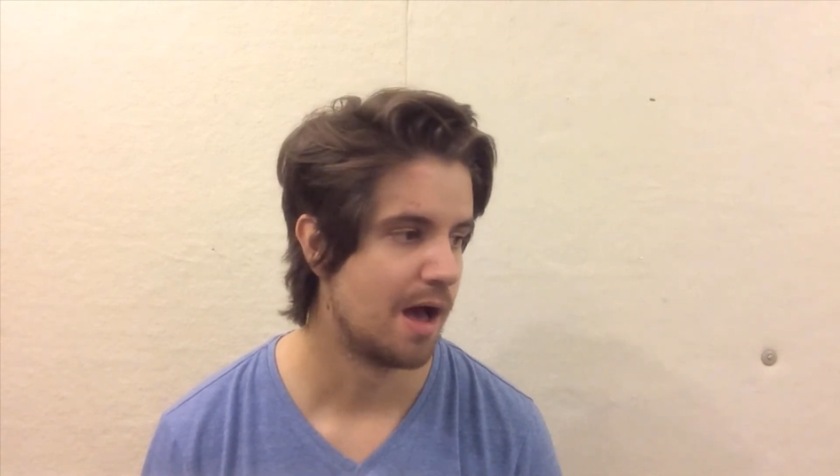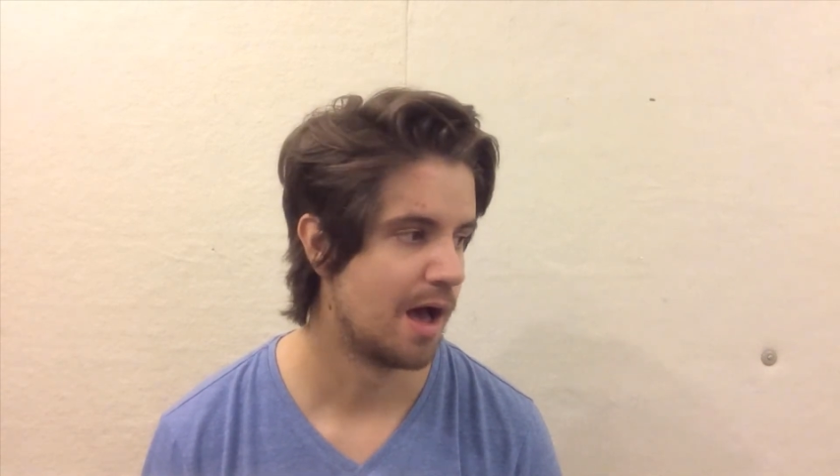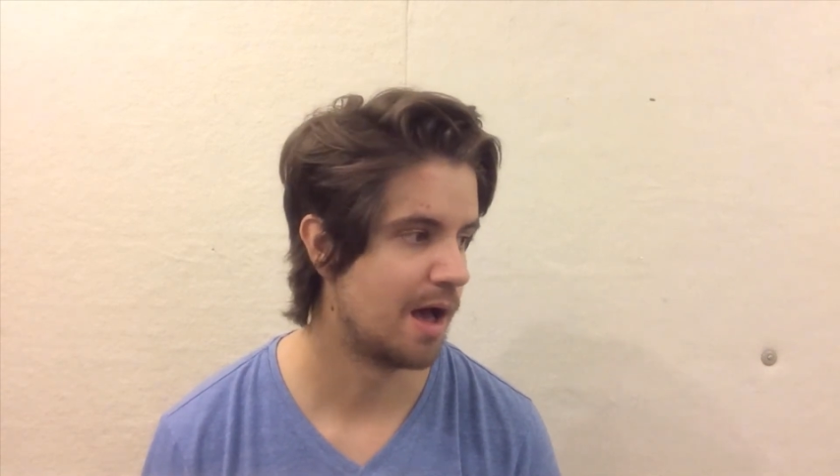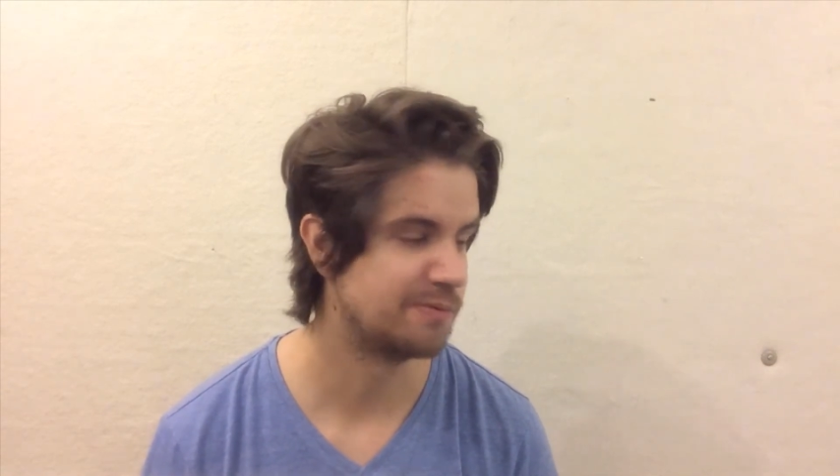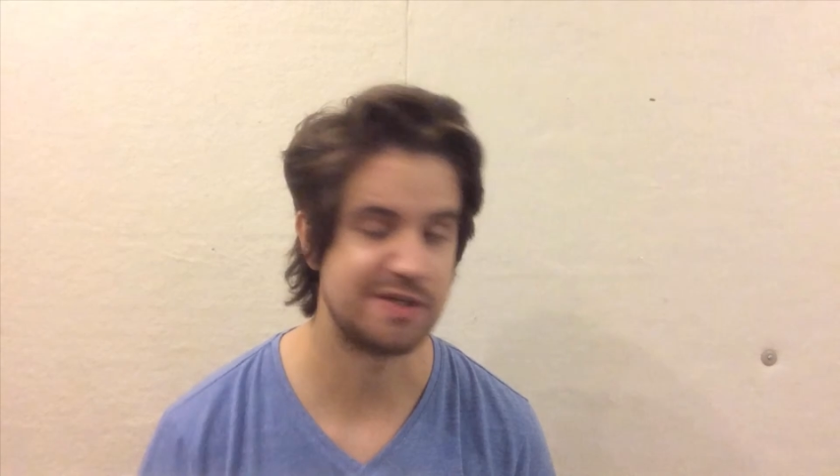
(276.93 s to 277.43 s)

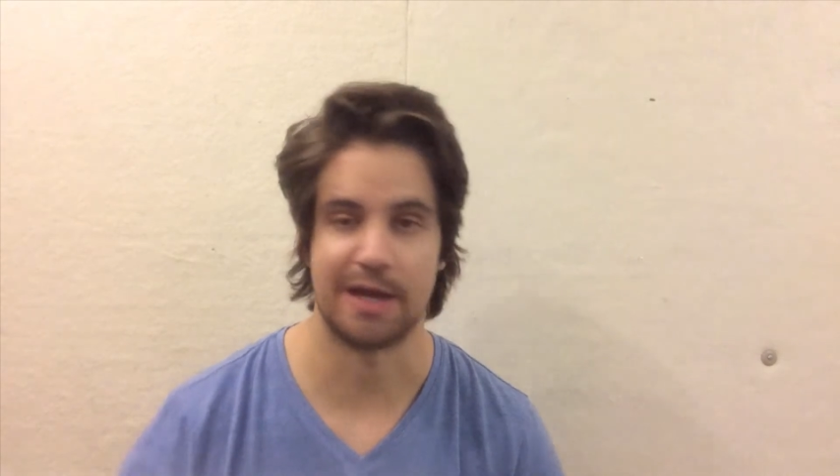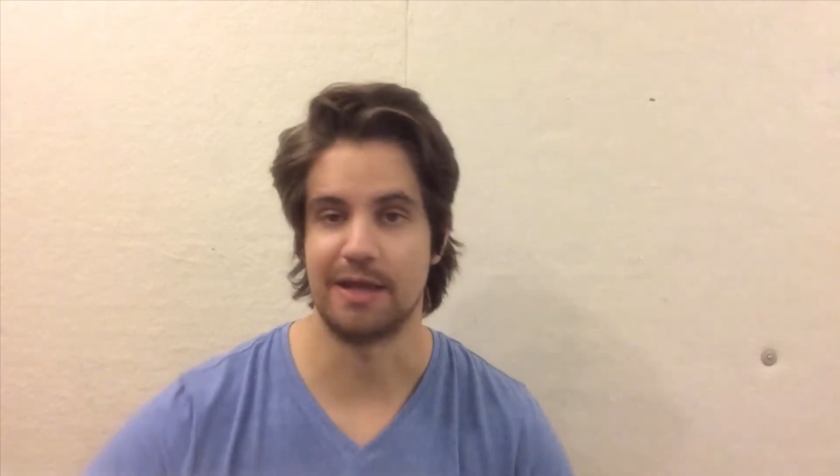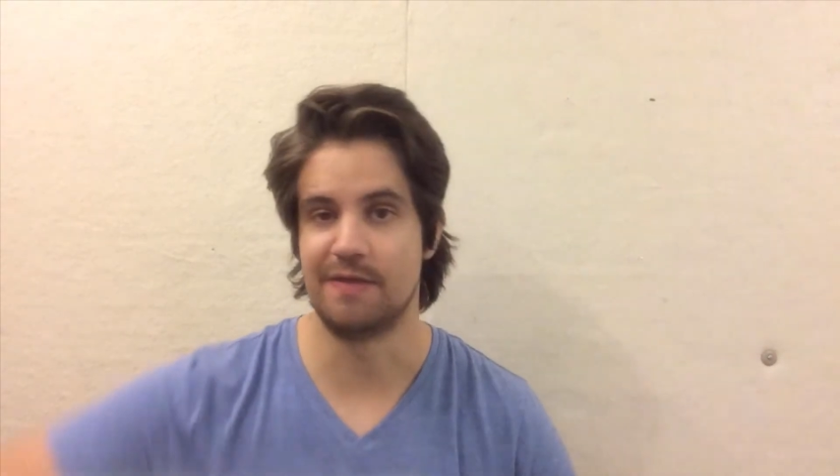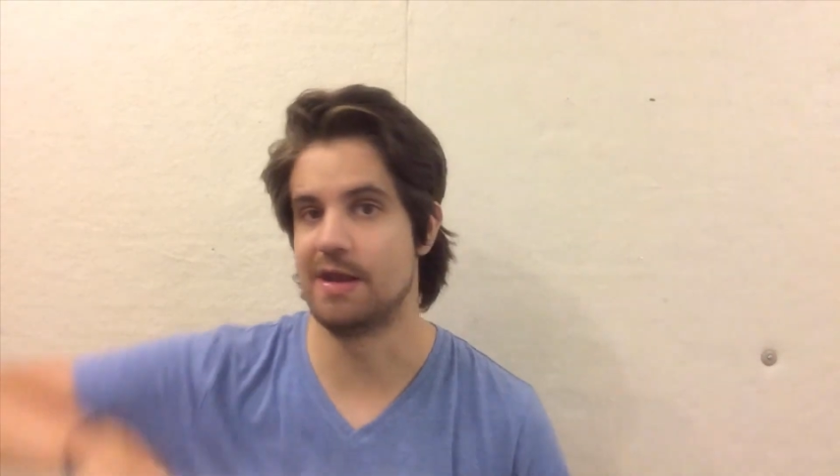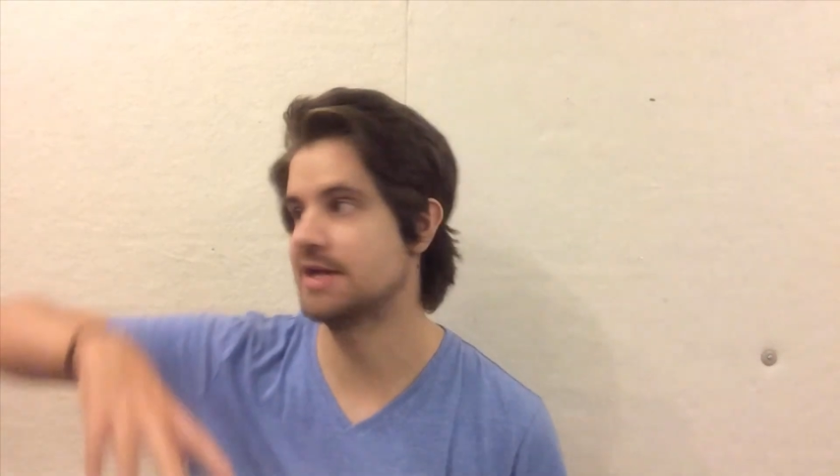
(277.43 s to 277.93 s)
So yeah,
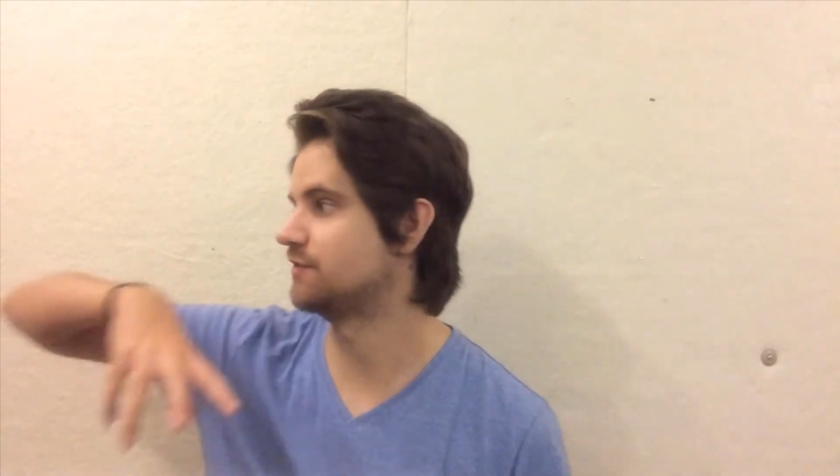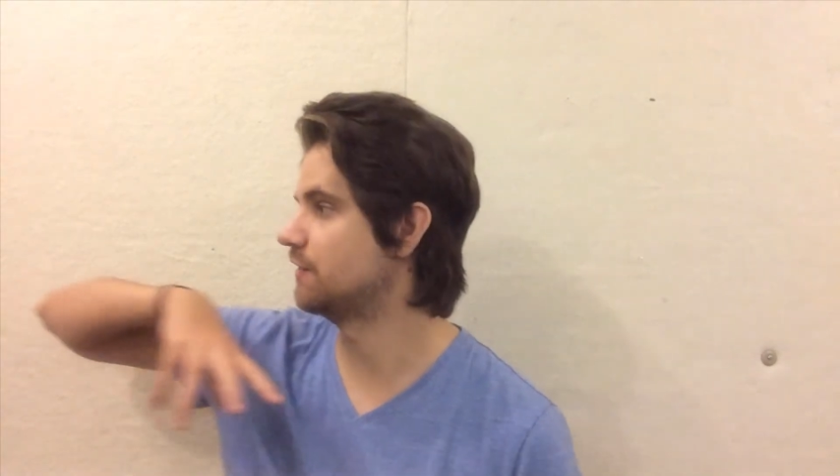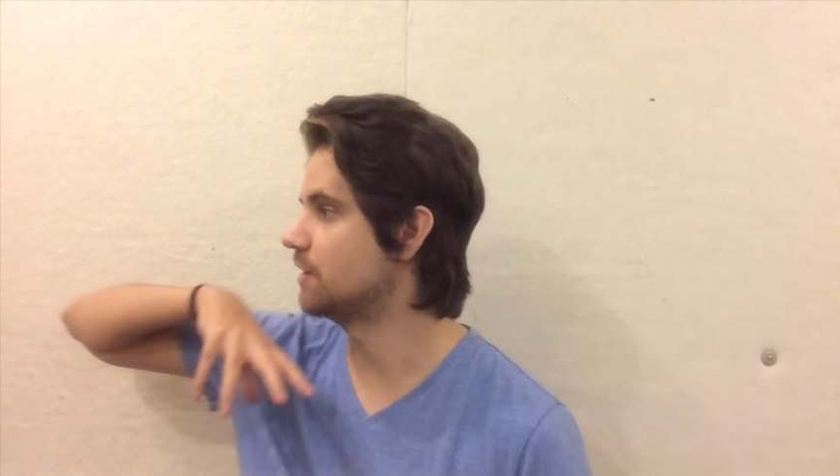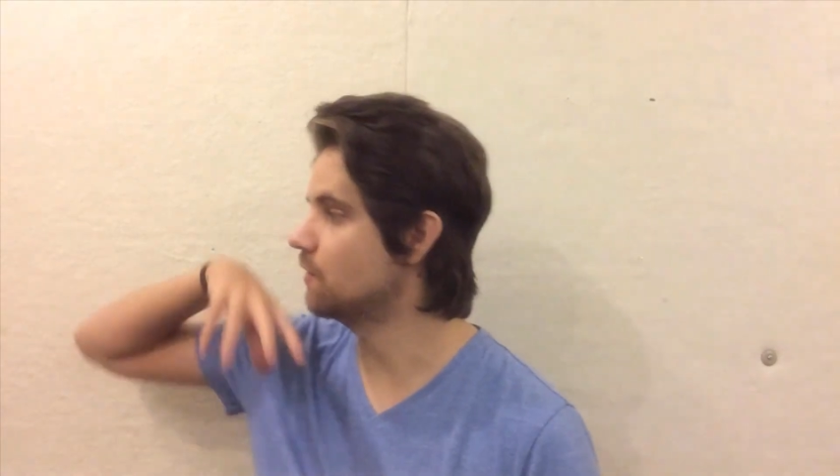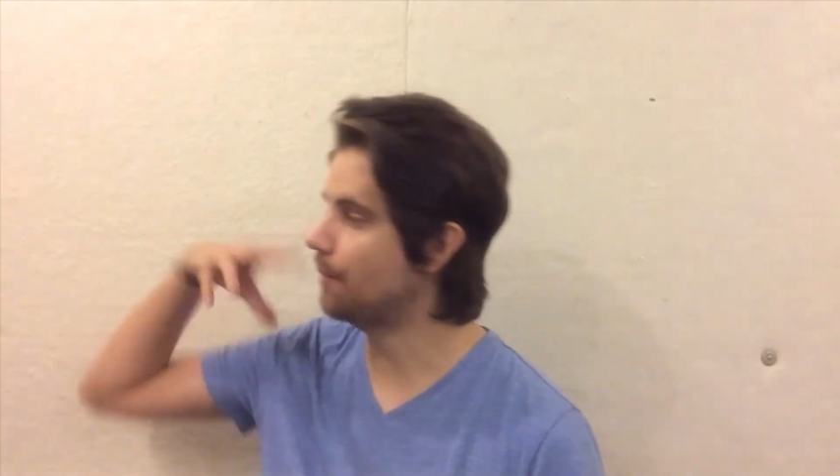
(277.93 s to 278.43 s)
in the next
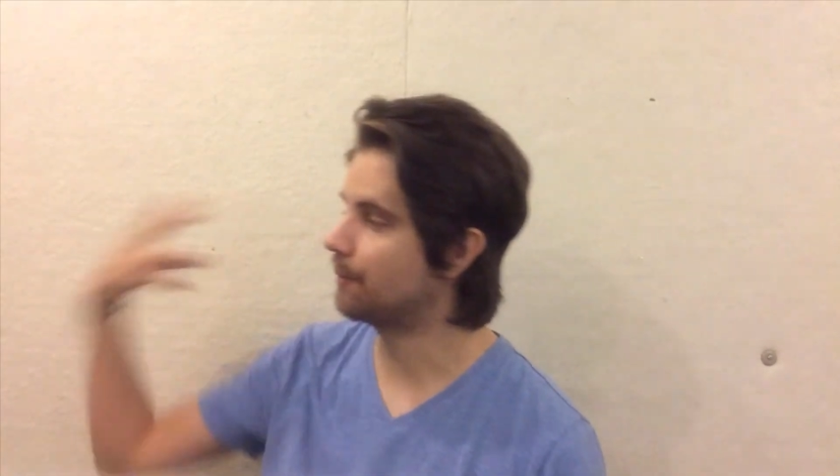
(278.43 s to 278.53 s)
video,